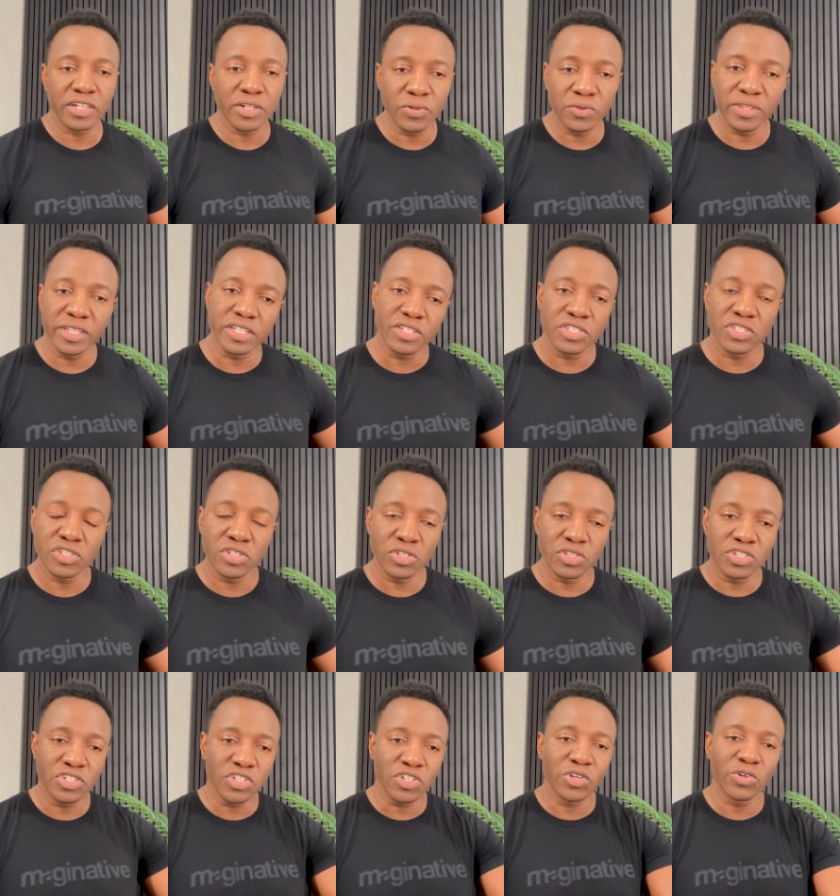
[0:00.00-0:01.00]
allow this to,
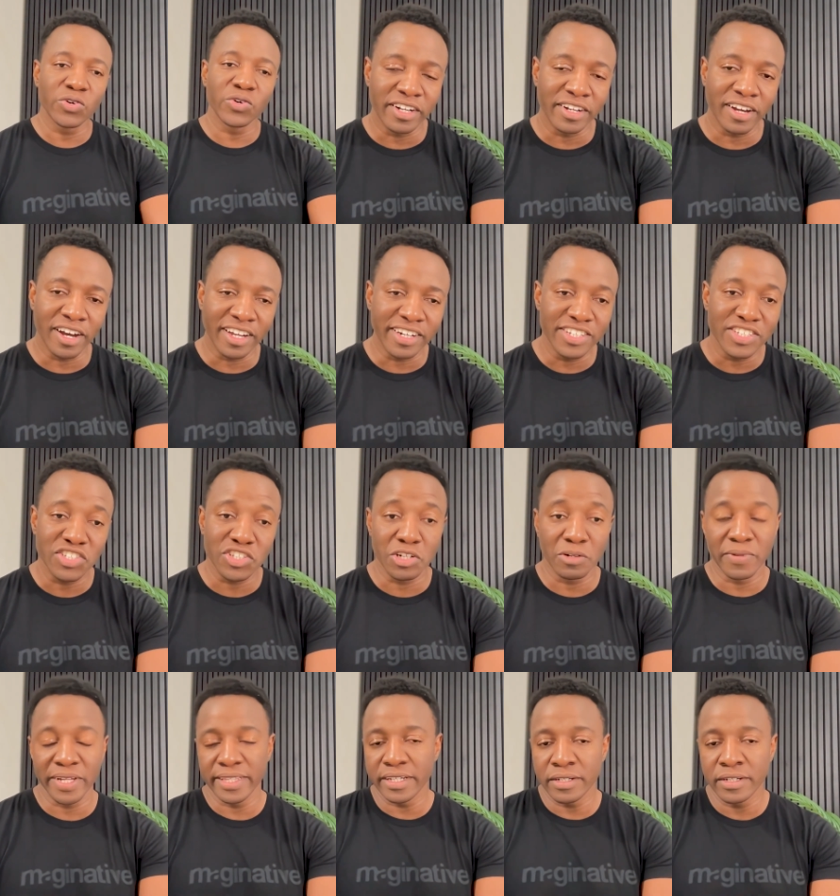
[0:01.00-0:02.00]
to go undisturbed.
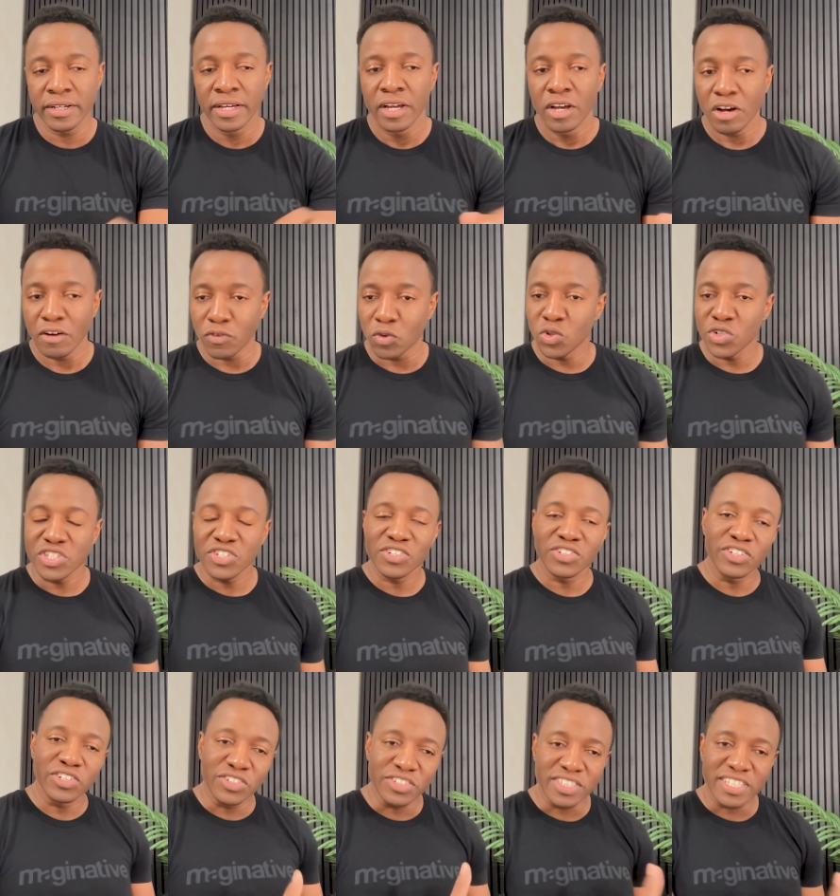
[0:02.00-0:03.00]
And then, of course, you're,
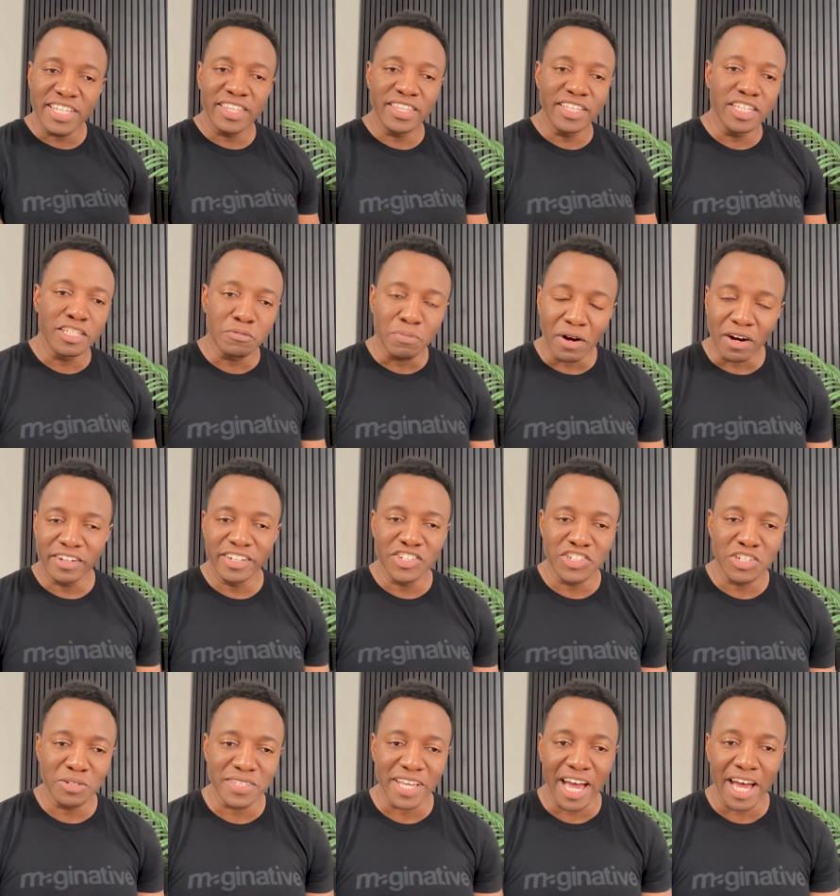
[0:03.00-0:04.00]
you're seeing these
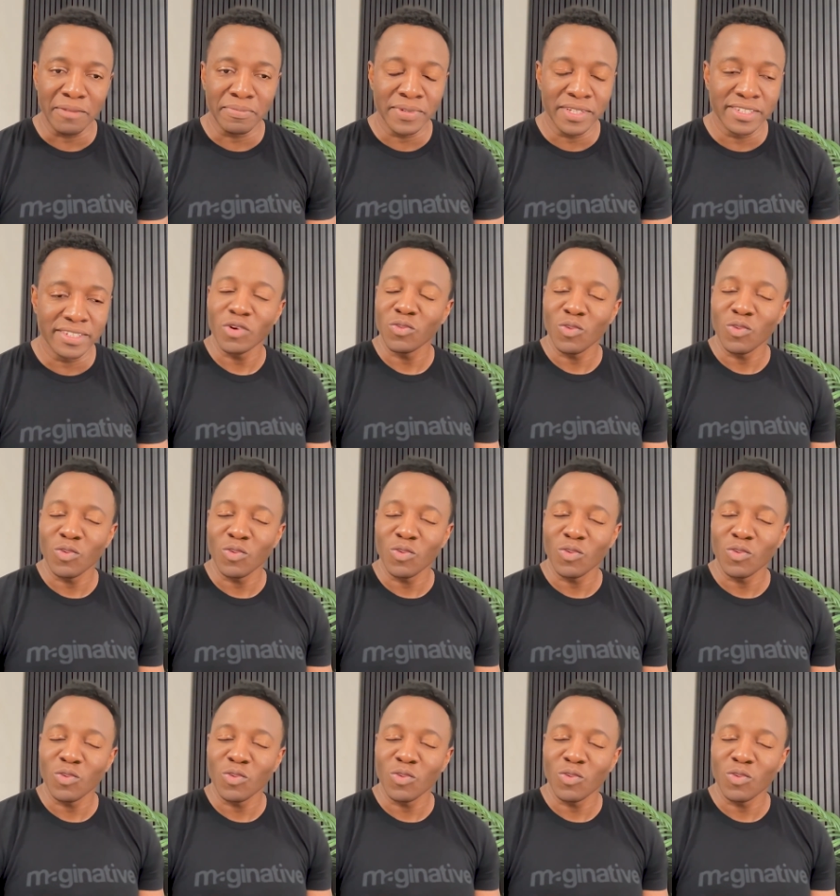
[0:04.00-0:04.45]
partnerships happen.